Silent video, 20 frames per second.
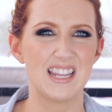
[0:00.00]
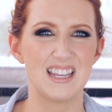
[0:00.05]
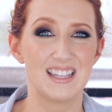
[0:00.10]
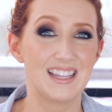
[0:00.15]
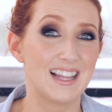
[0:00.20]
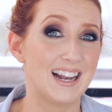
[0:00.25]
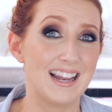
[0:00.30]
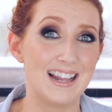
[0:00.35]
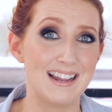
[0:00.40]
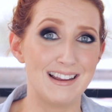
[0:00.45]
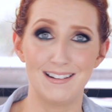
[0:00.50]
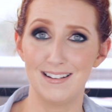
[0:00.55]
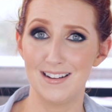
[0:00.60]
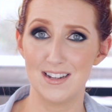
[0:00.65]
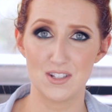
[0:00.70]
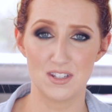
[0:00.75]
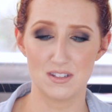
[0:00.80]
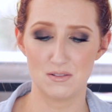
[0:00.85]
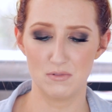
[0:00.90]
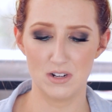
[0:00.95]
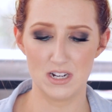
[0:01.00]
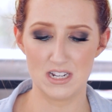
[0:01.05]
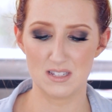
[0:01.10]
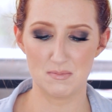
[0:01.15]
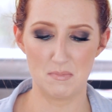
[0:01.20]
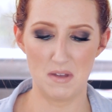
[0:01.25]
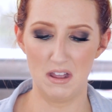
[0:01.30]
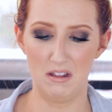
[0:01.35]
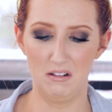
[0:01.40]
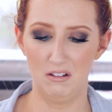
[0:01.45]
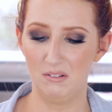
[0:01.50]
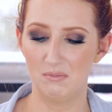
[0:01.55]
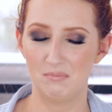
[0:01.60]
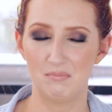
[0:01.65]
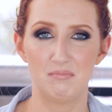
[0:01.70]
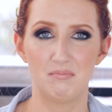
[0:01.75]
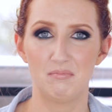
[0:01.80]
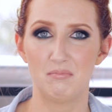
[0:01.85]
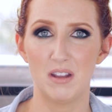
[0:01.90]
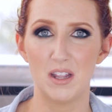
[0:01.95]
like clean. It doesn't really smell
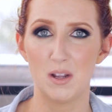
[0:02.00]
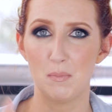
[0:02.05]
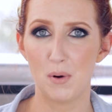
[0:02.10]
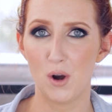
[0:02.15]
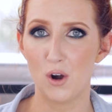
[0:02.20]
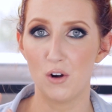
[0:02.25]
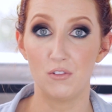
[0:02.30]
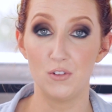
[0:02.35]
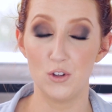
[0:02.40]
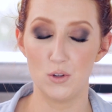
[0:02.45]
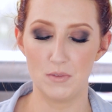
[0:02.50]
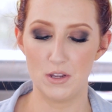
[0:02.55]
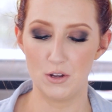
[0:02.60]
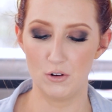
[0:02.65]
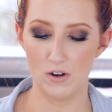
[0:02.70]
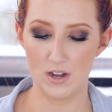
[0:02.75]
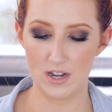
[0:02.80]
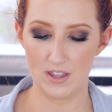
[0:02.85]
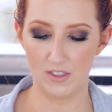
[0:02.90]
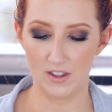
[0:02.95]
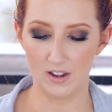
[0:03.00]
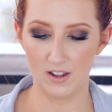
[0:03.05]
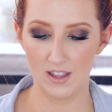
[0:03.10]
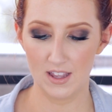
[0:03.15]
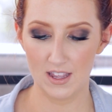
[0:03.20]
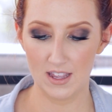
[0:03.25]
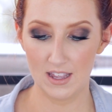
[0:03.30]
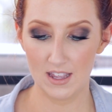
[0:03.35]
like perfumey or anything.